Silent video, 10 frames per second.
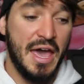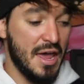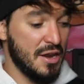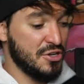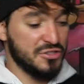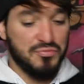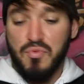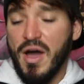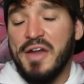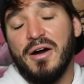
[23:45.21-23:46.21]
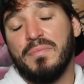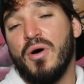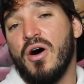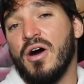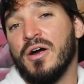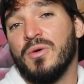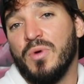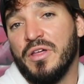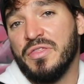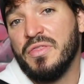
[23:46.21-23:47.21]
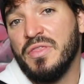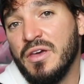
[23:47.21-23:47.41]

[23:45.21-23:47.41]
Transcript: and just right on par with